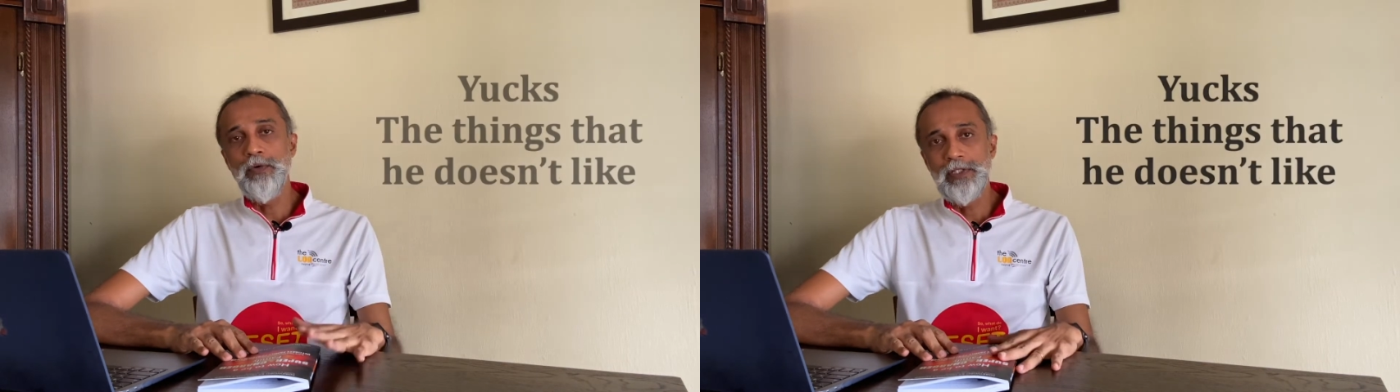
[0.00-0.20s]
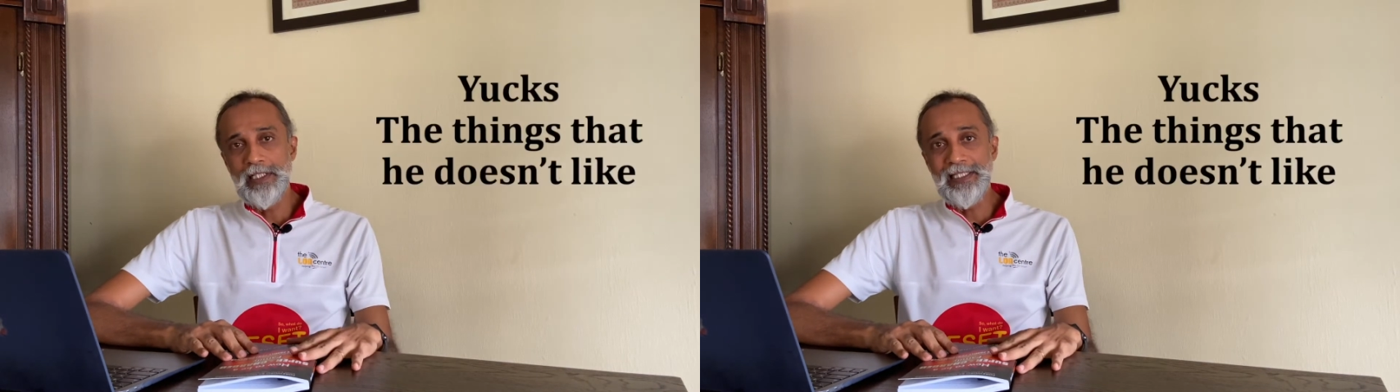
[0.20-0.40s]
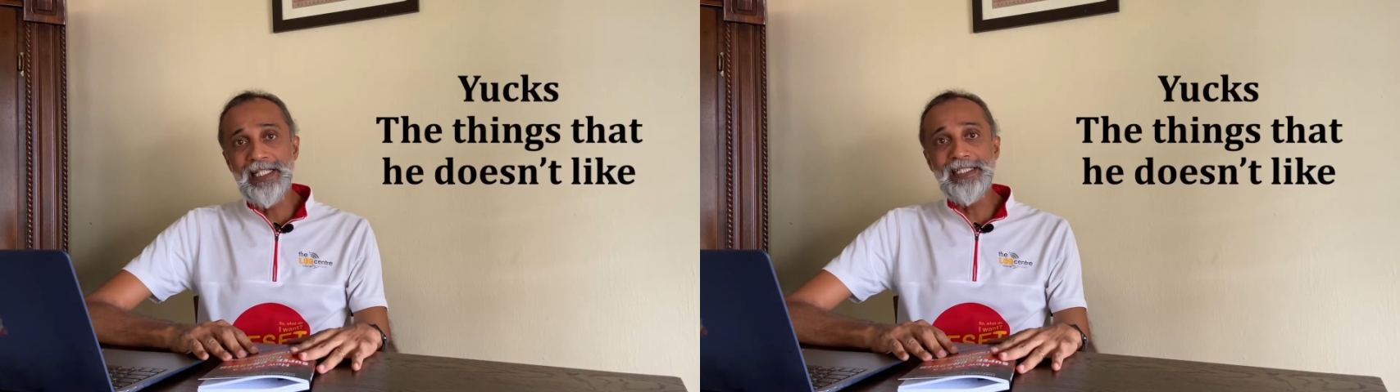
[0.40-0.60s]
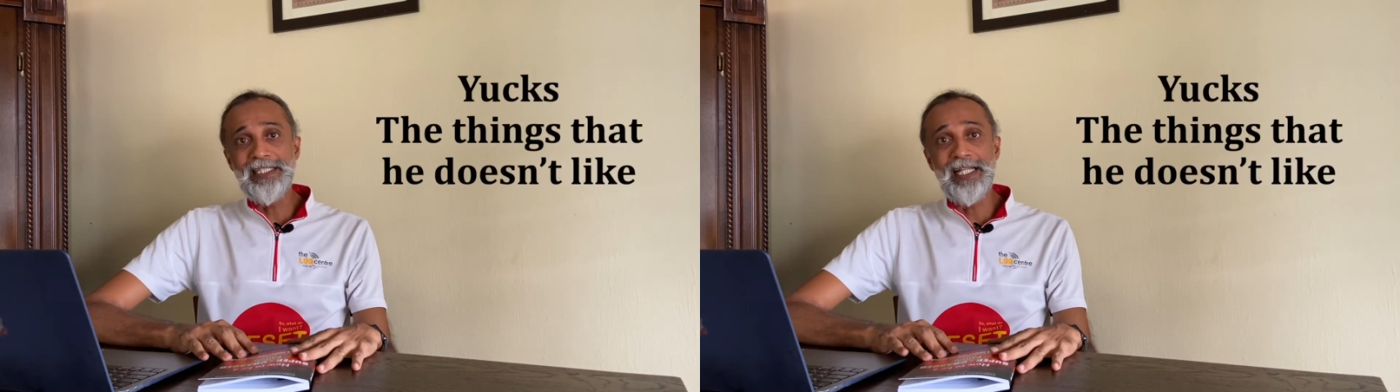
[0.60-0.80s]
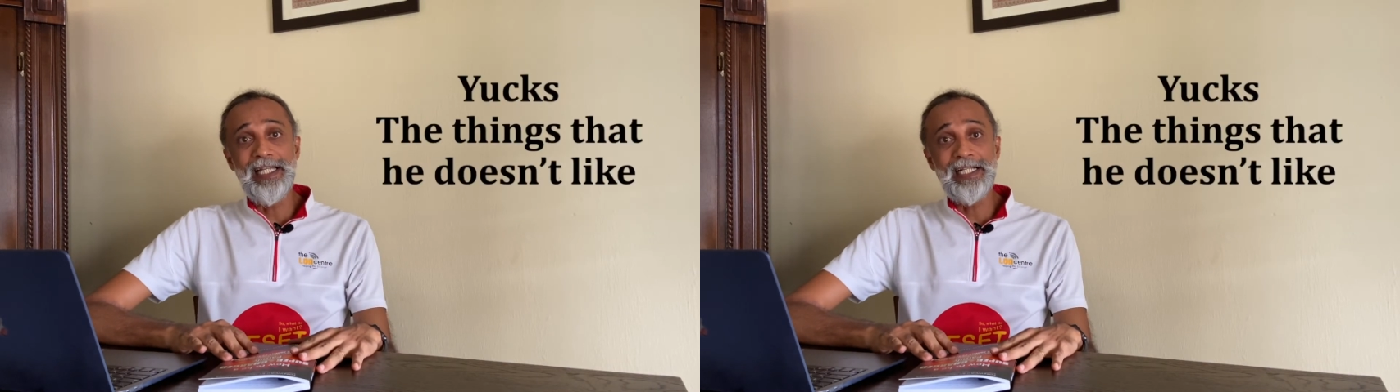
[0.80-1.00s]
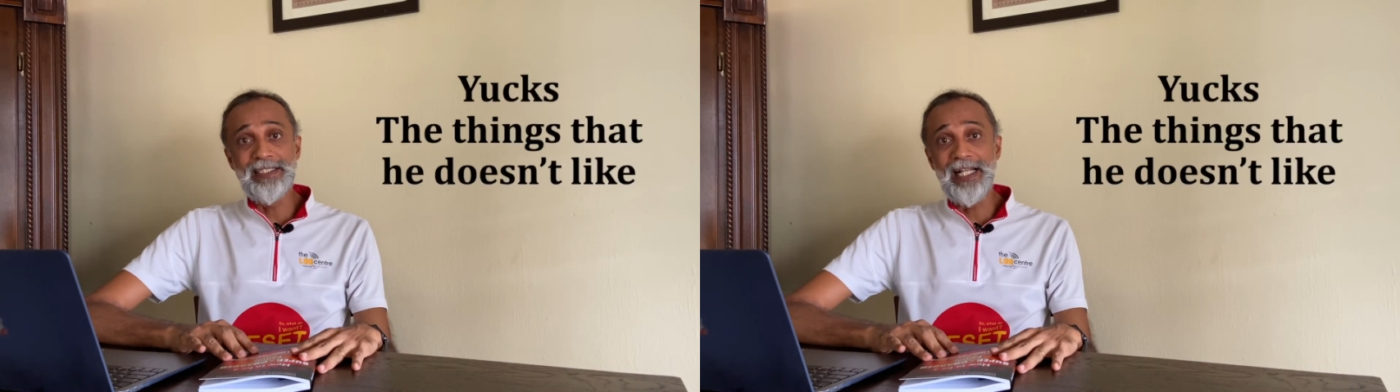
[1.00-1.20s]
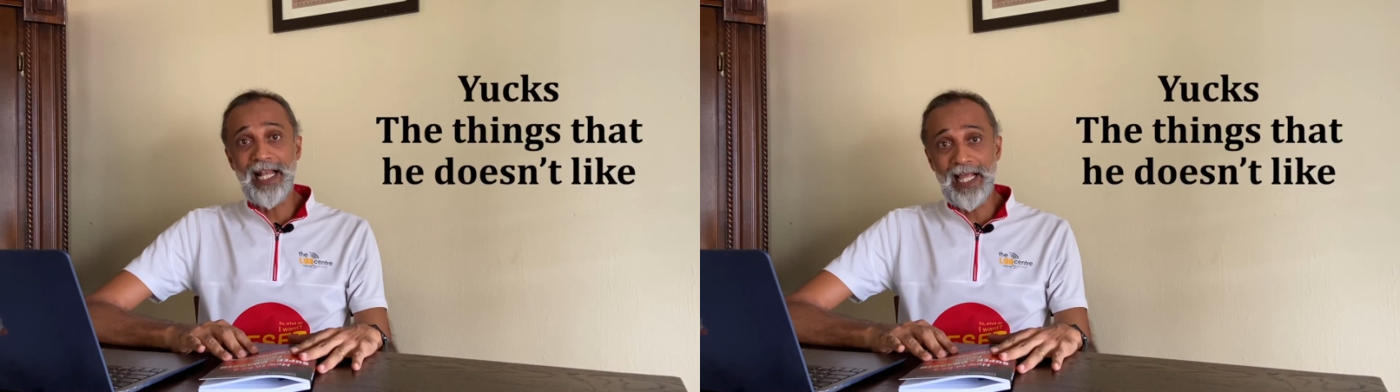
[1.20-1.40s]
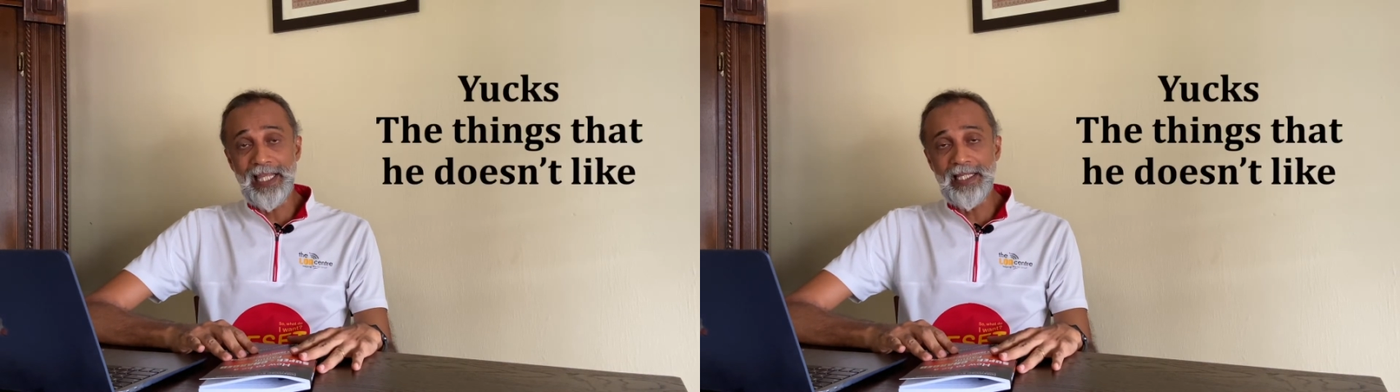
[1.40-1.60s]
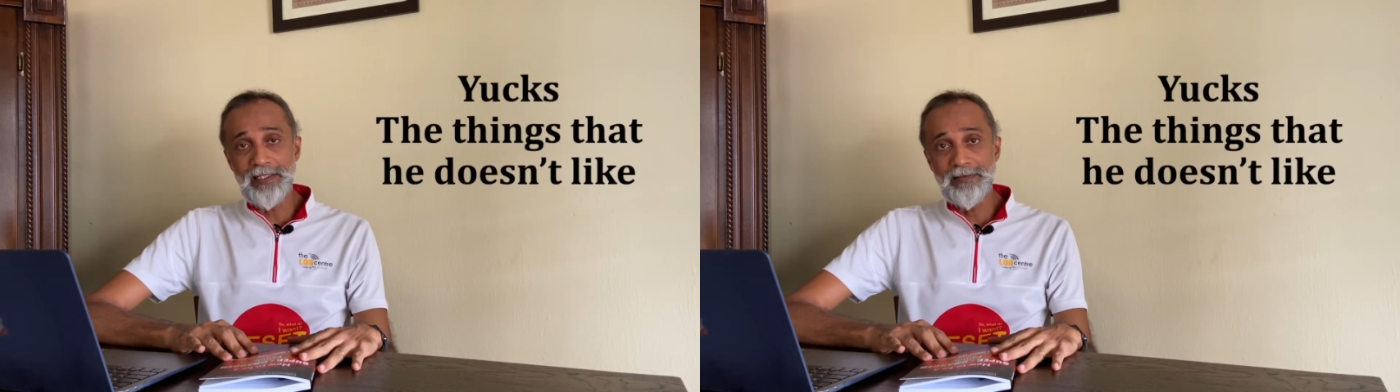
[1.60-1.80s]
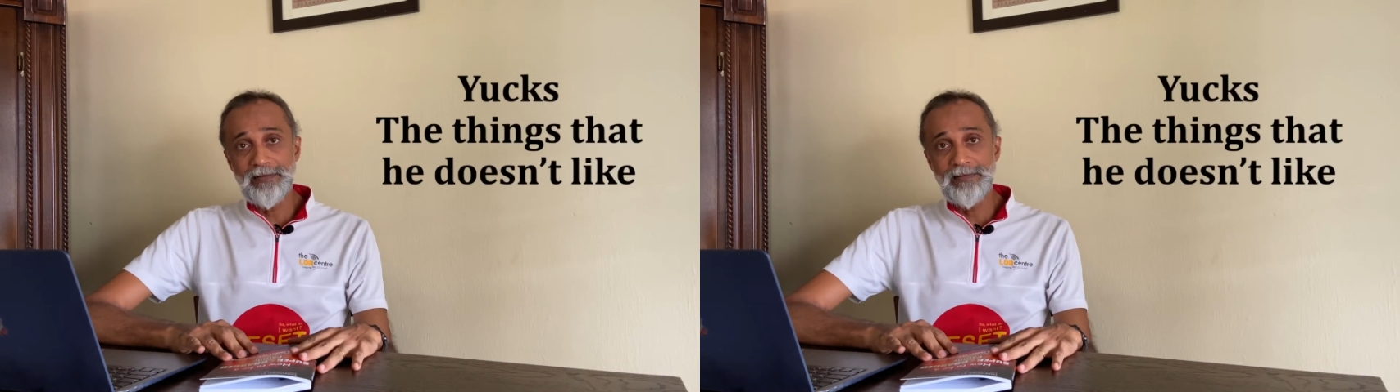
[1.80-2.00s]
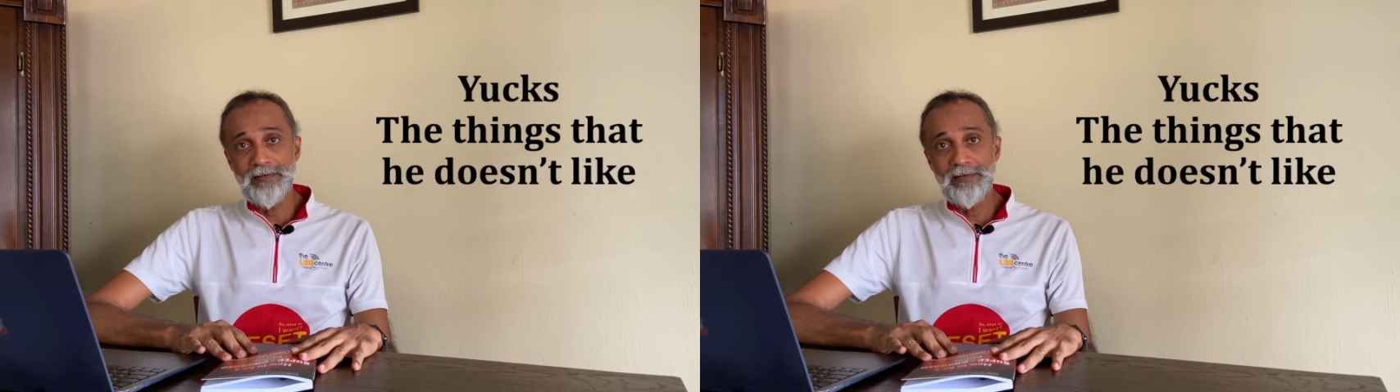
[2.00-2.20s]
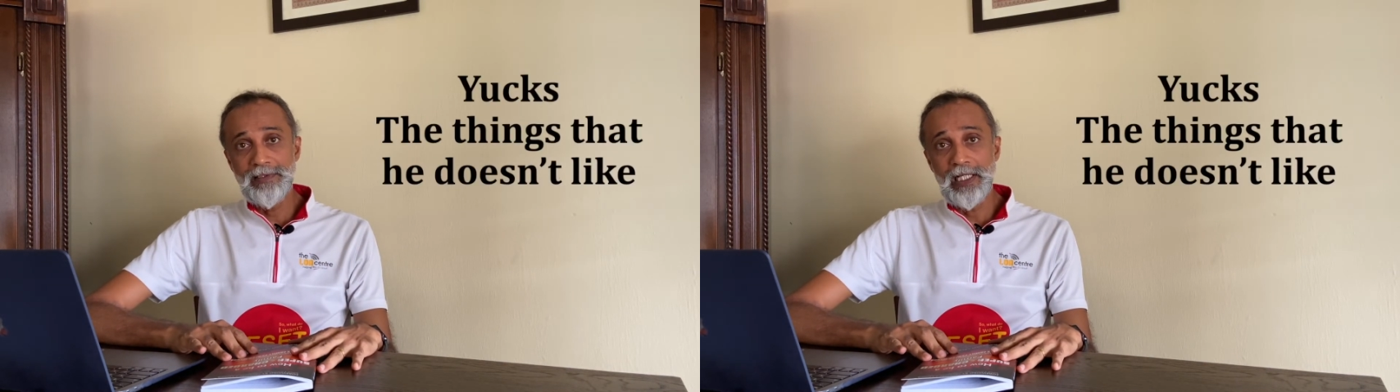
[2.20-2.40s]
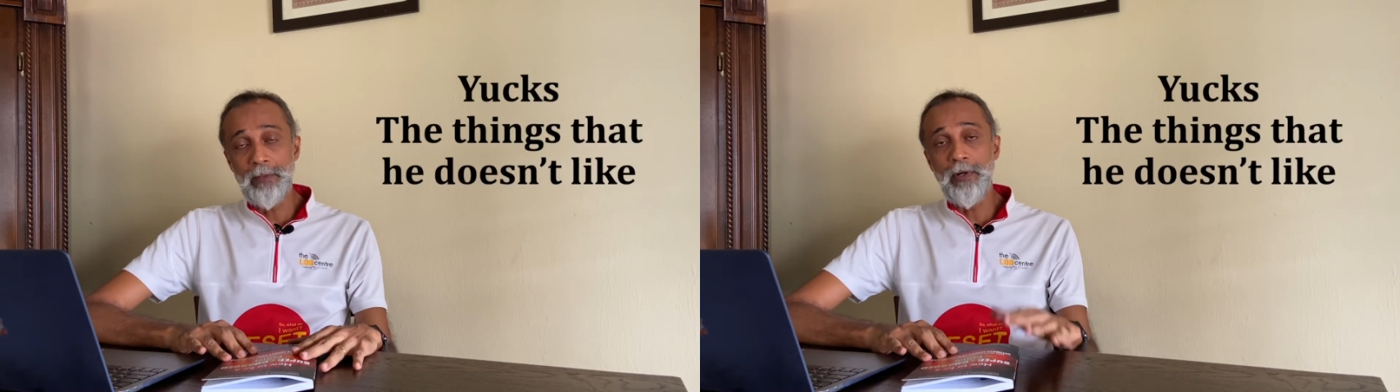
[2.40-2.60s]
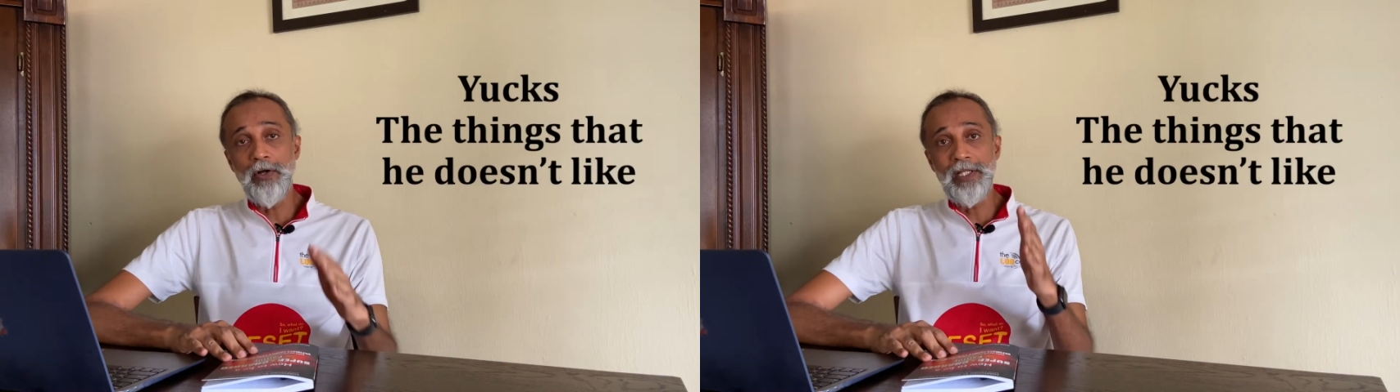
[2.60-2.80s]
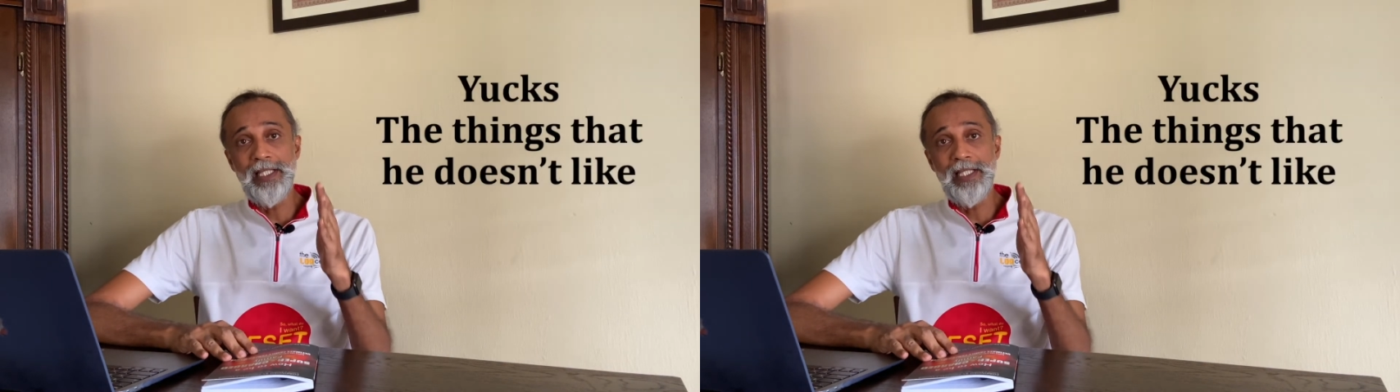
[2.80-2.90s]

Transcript: the things that he doesn't like about